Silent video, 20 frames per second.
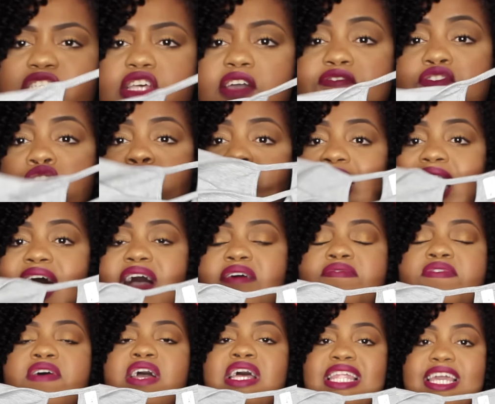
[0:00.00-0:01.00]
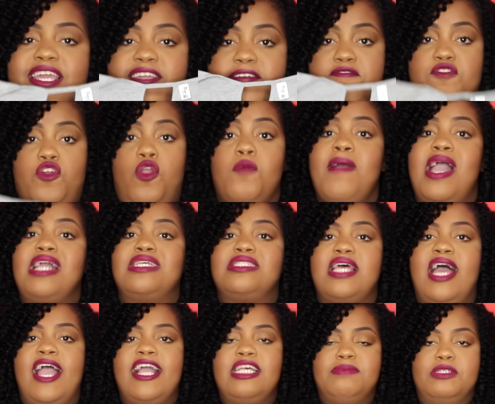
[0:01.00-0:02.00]
so if you have, like if you're my
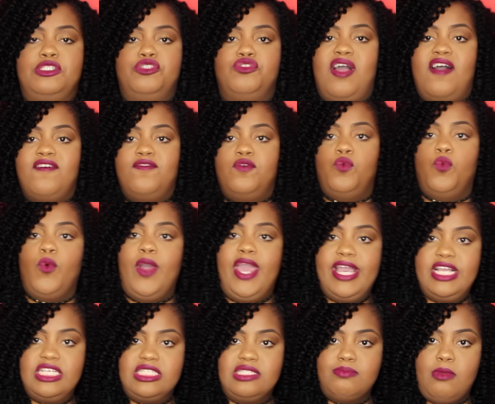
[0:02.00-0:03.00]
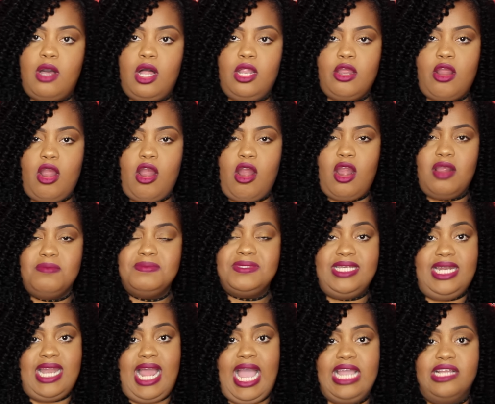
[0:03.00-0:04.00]
size, but you have way smaller
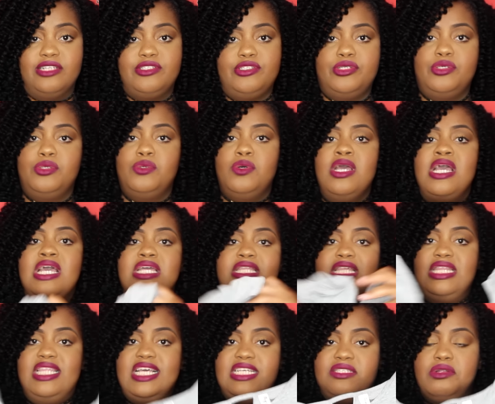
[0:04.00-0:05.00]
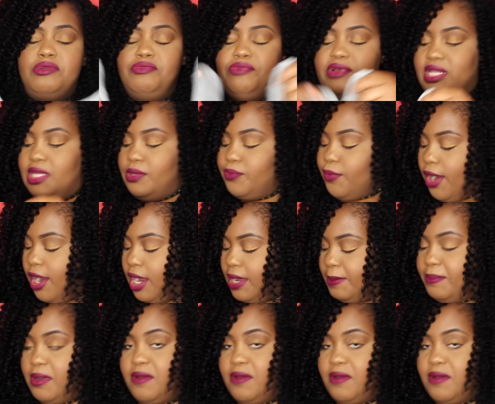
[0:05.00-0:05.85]
arms than I do, then this would really work.